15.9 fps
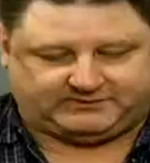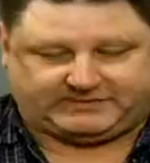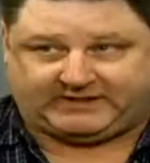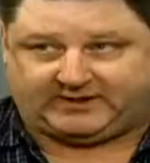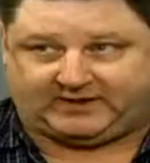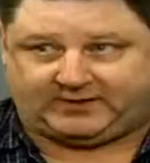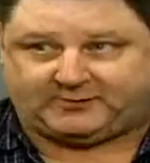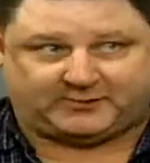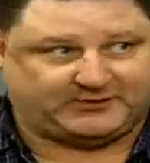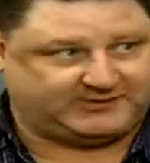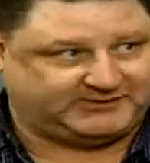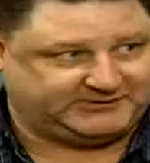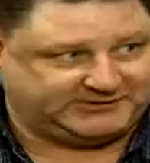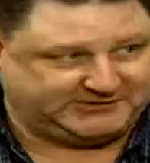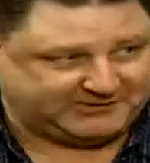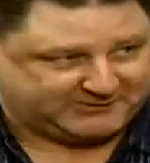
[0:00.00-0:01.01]
being hardware
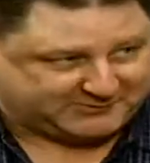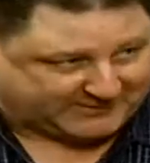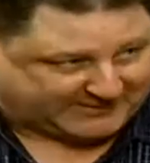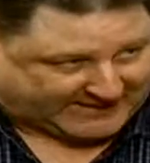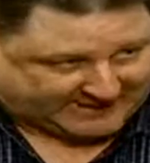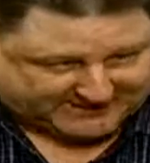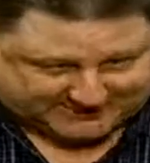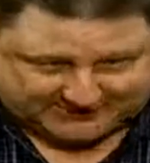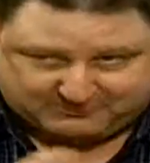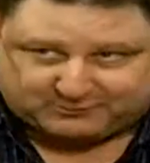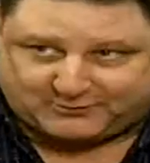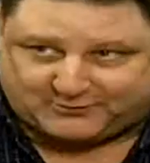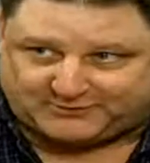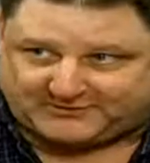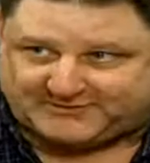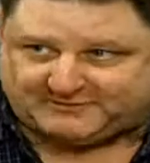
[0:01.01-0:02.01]
engineers, we actually
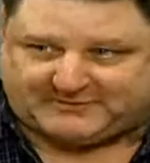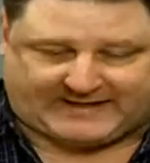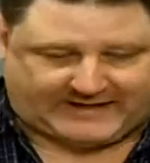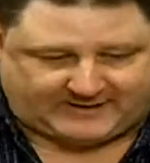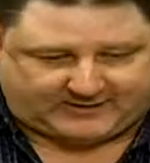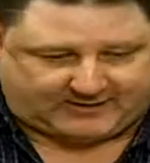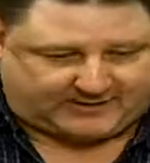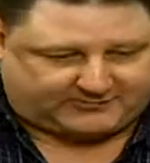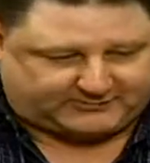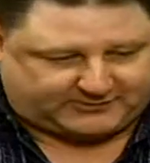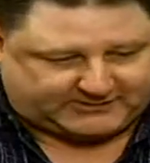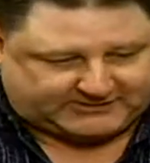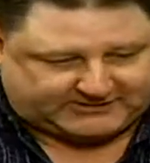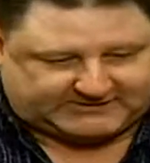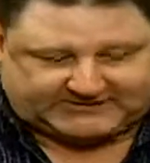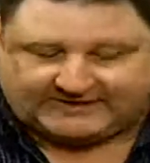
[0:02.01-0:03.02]
pulled the back off,
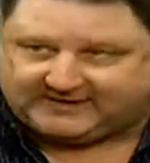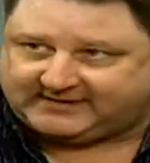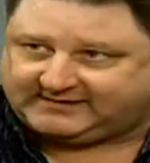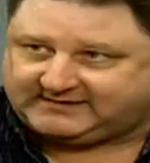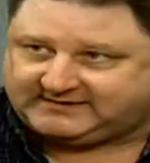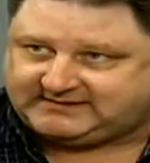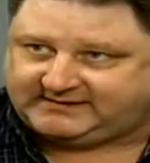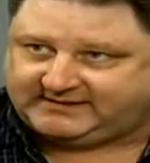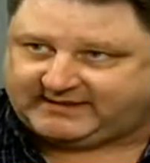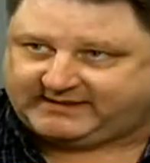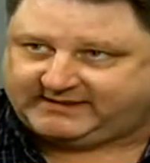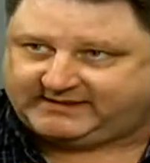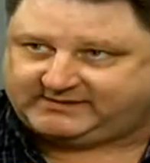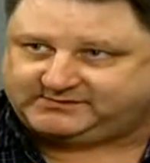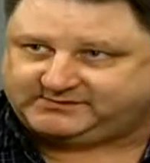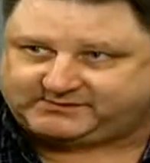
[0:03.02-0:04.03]
looked at the LED
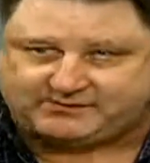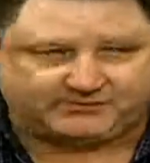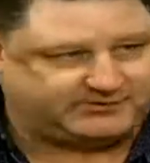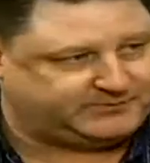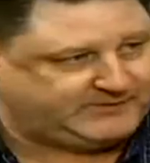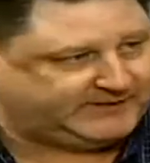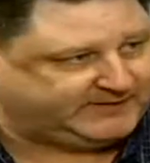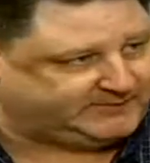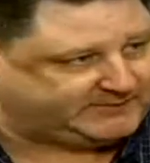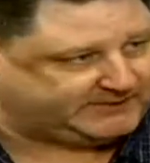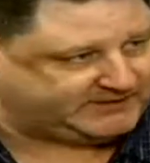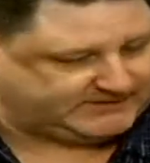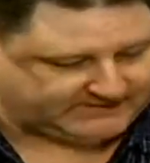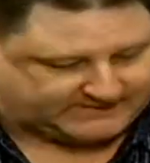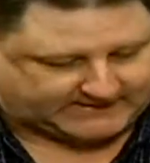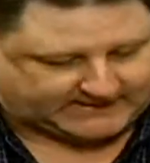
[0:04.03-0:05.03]
lighting, so you'll be able to
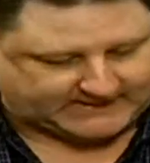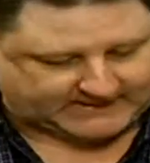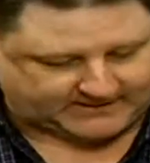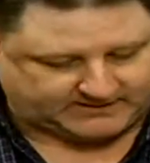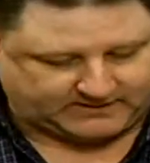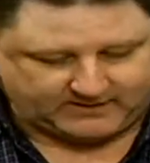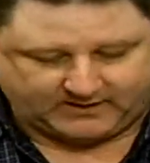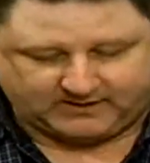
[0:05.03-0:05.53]
see that.